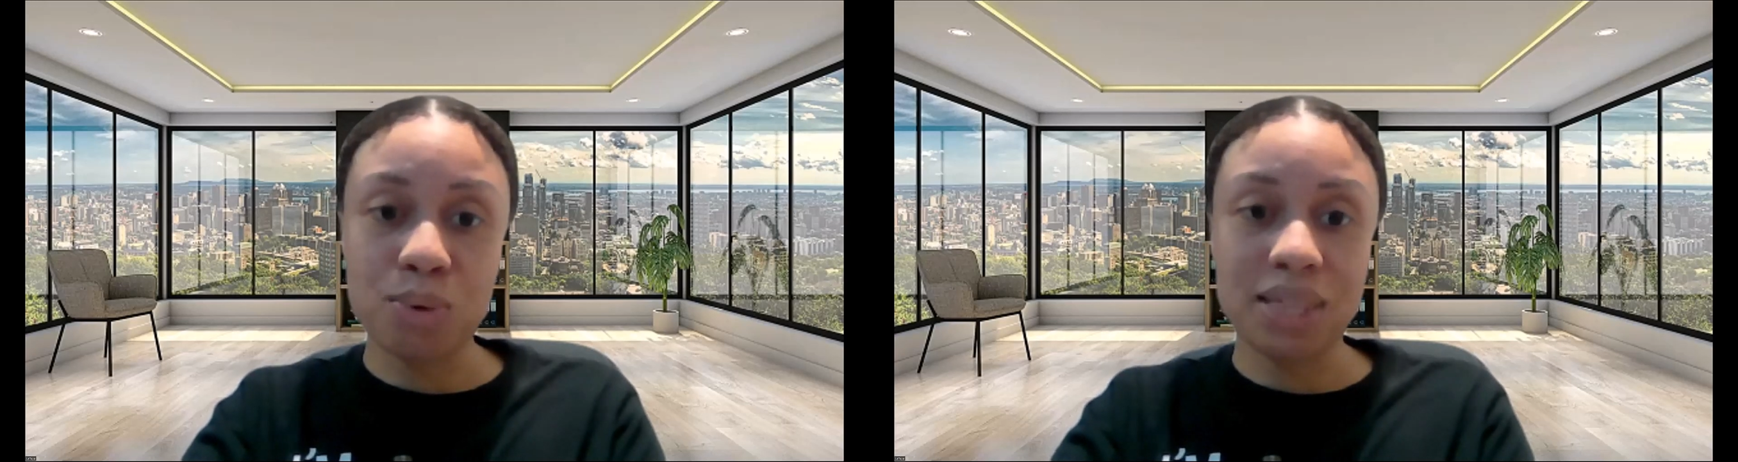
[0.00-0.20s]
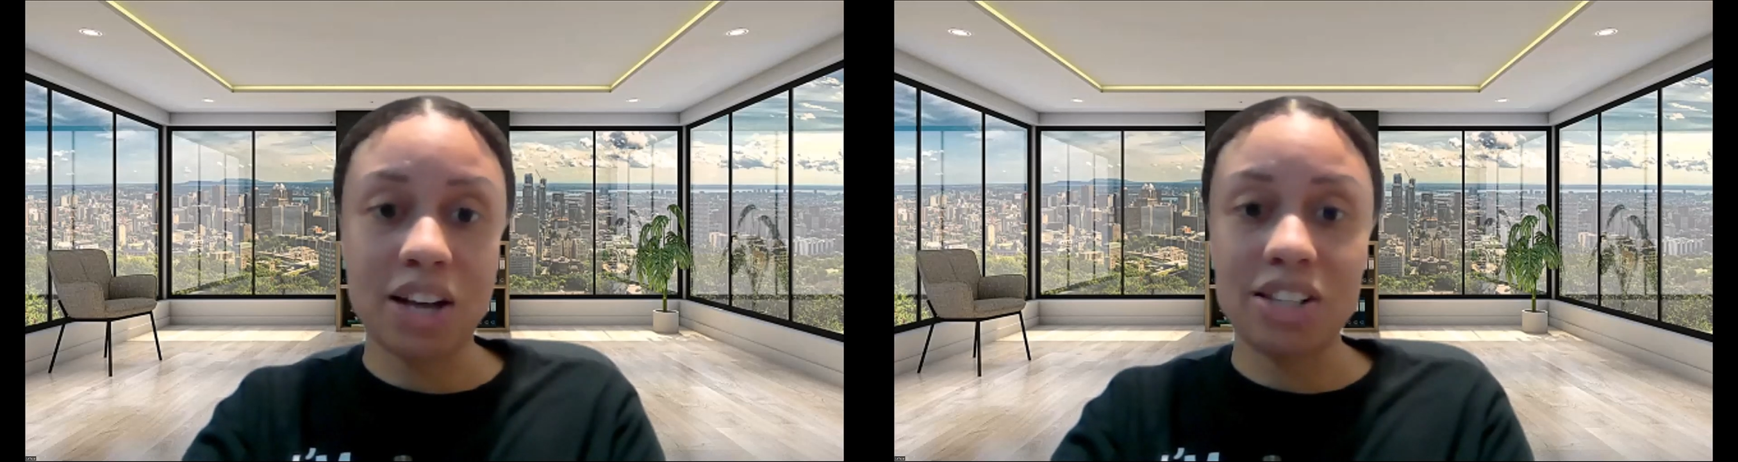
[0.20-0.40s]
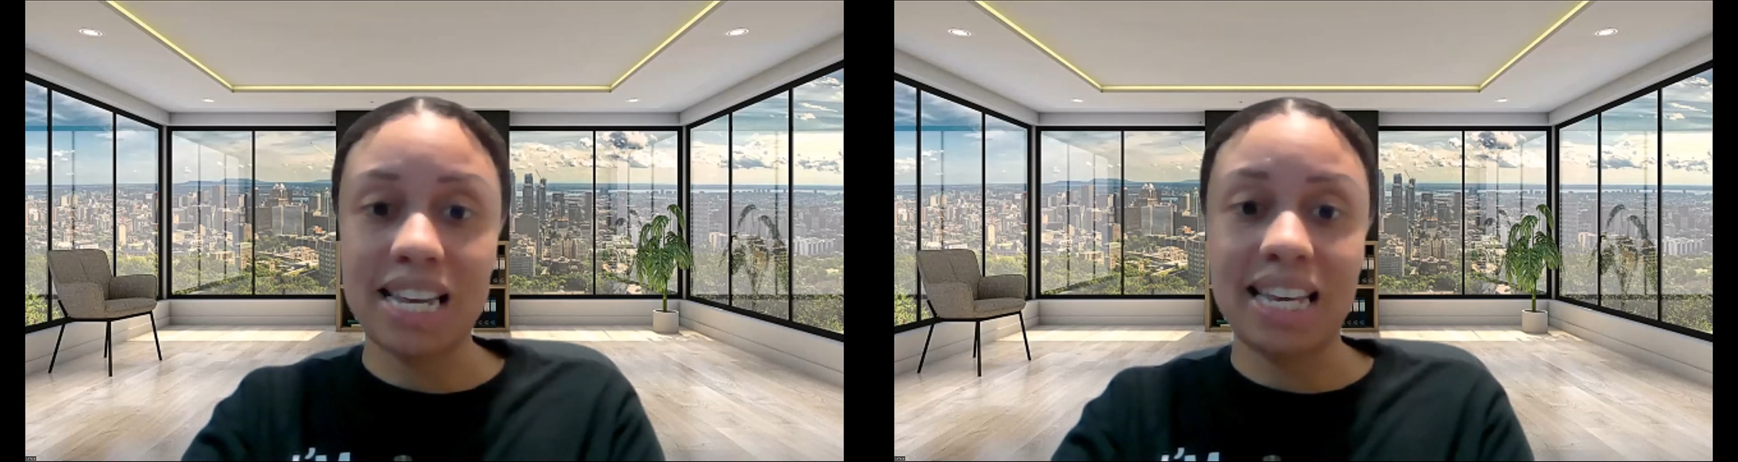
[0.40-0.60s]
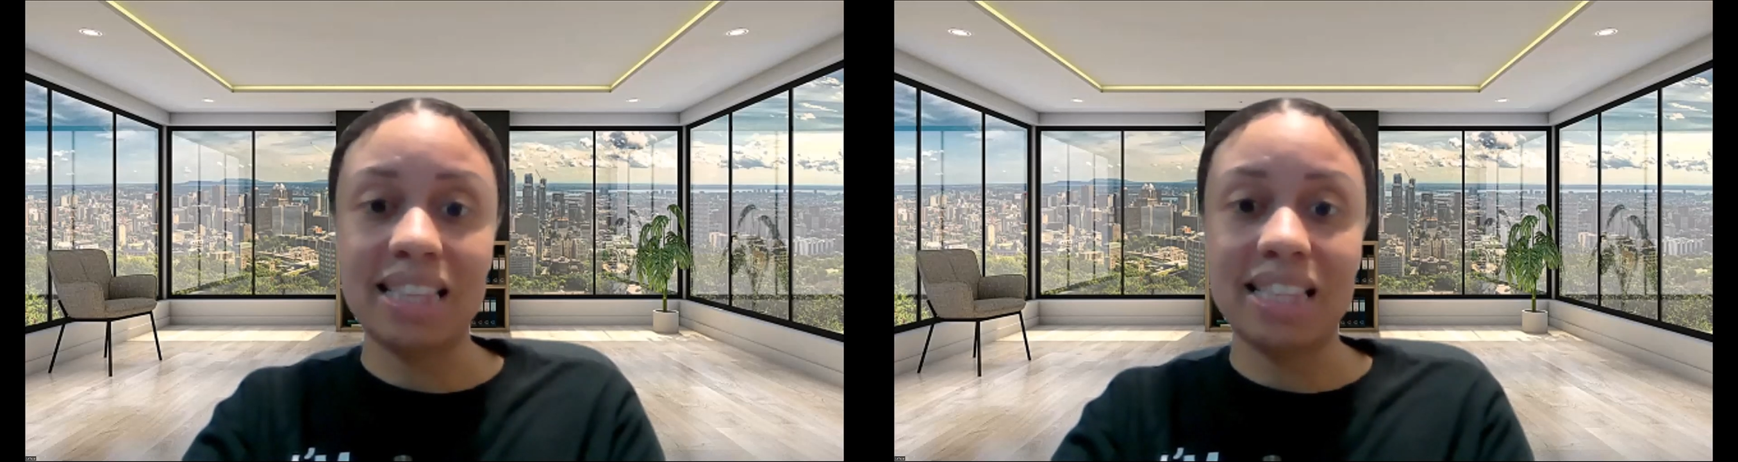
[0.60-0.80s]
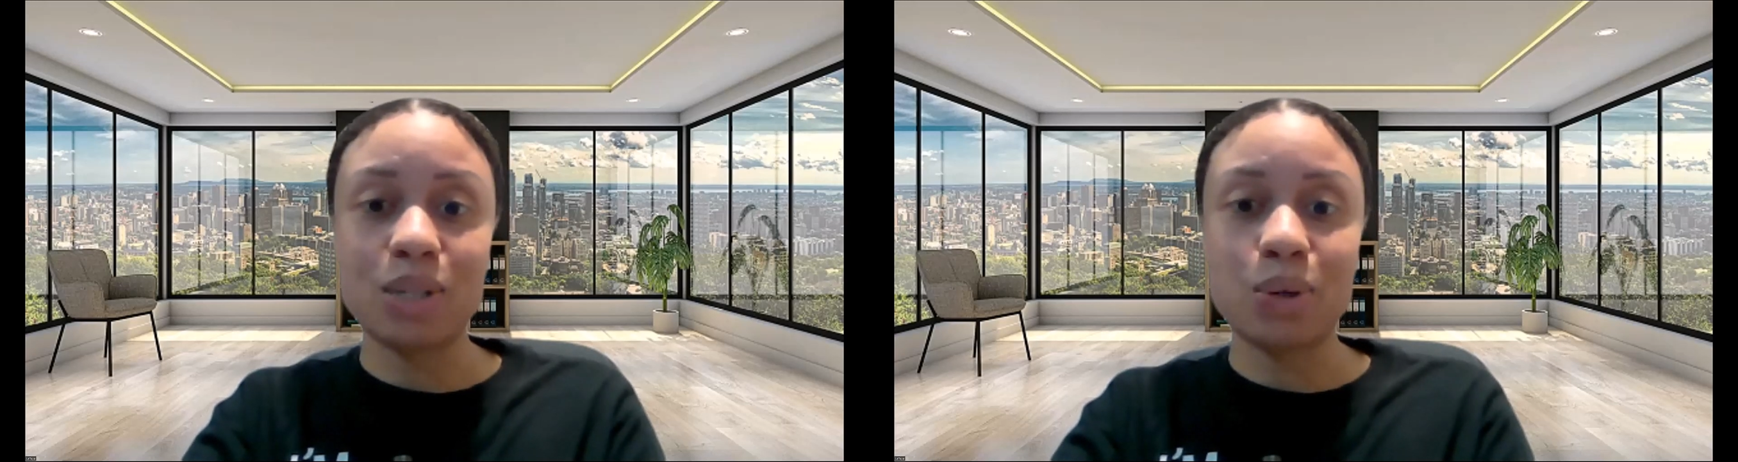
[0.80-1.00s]
without
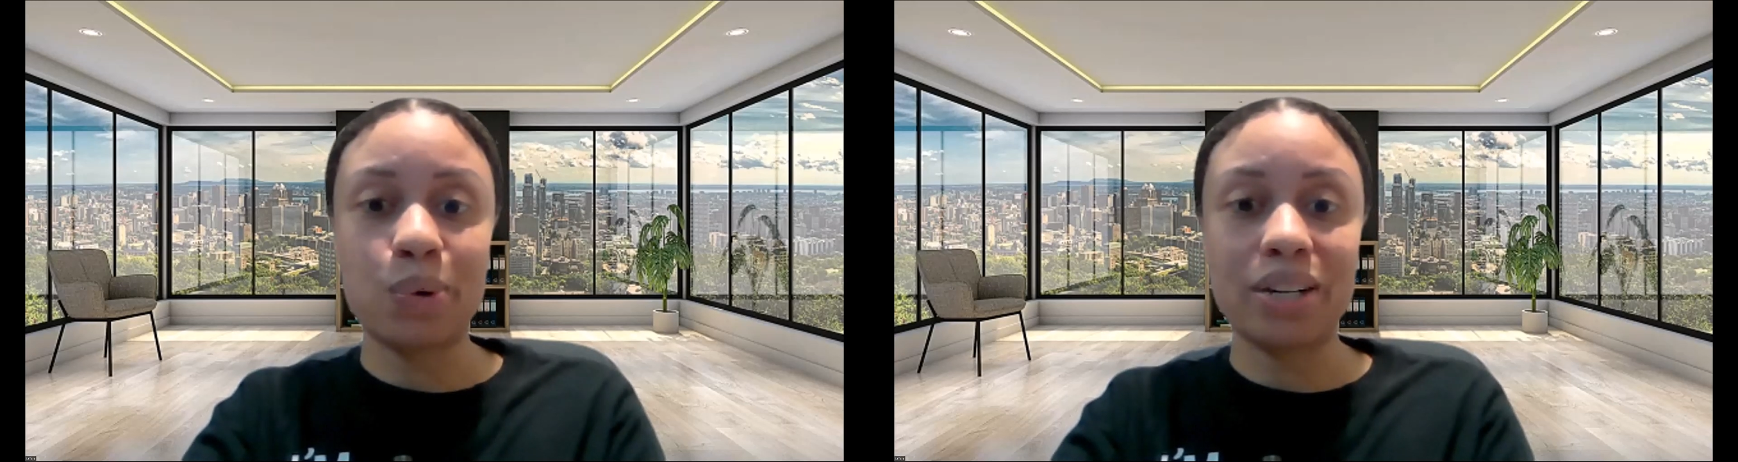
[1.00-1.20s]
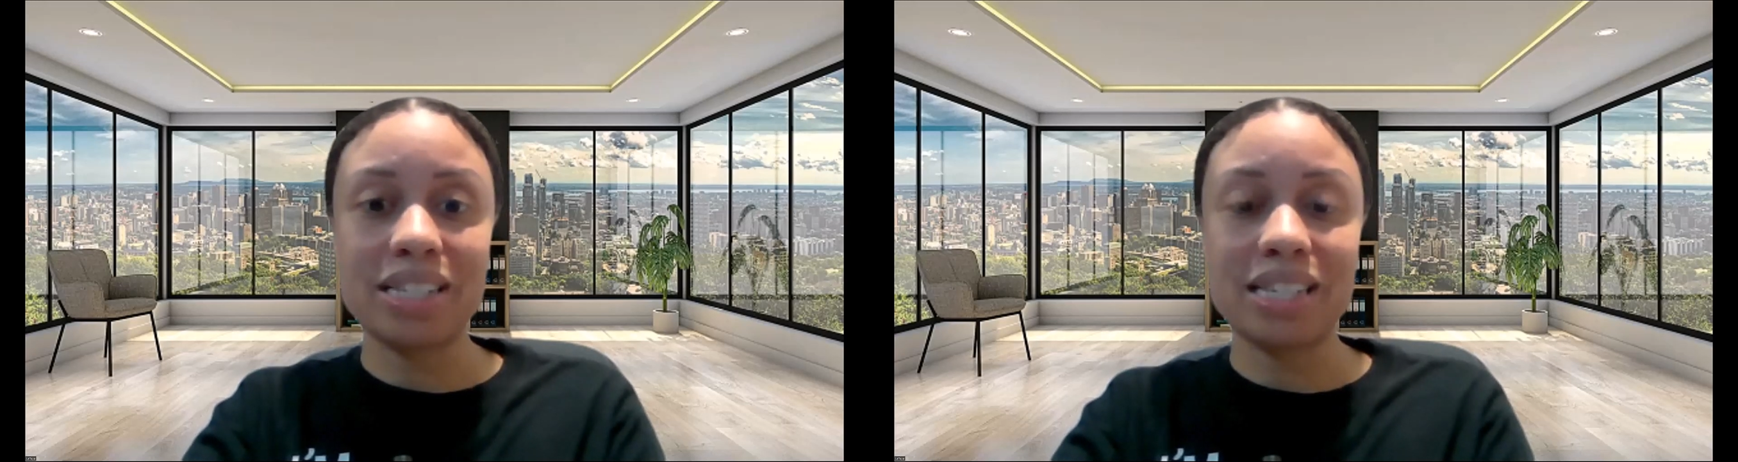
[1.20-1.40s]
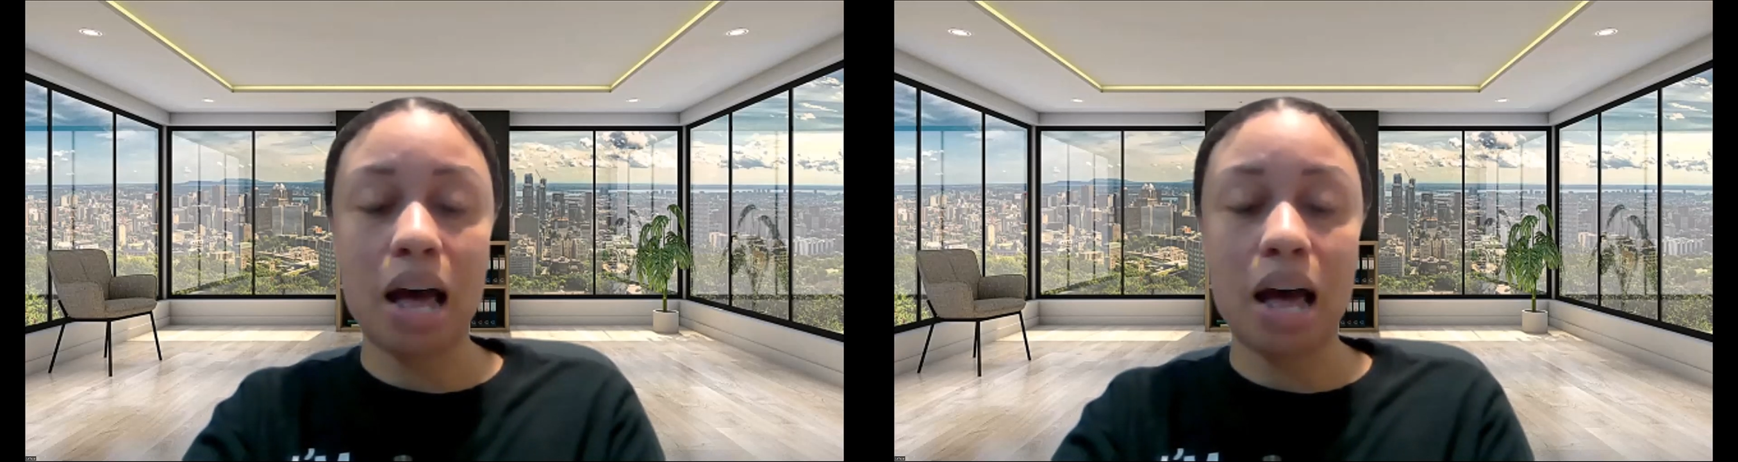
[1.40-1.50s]
taking this course.